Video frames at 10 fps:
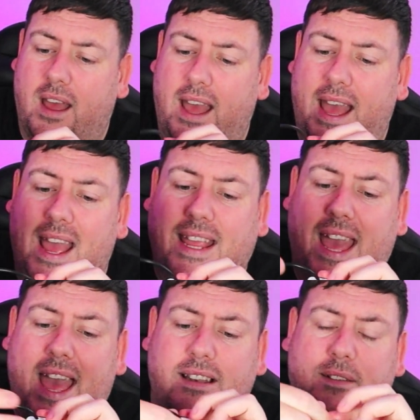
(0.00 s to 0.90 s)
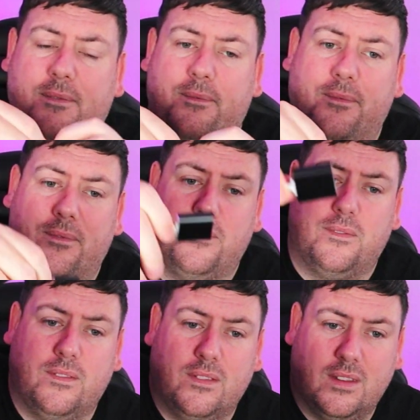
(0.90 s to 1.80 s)
Again,
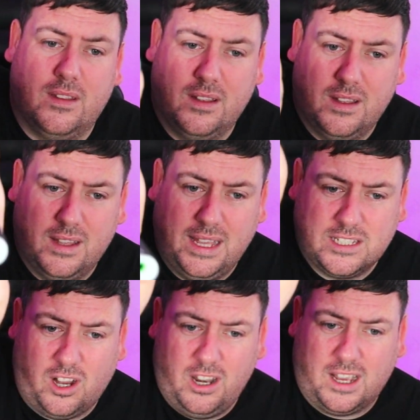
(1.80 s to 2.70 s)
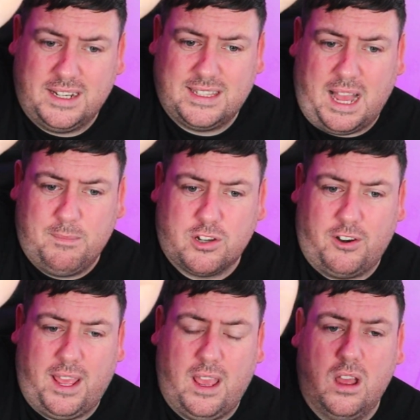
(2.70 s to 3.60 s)
it's got like an adapter on it,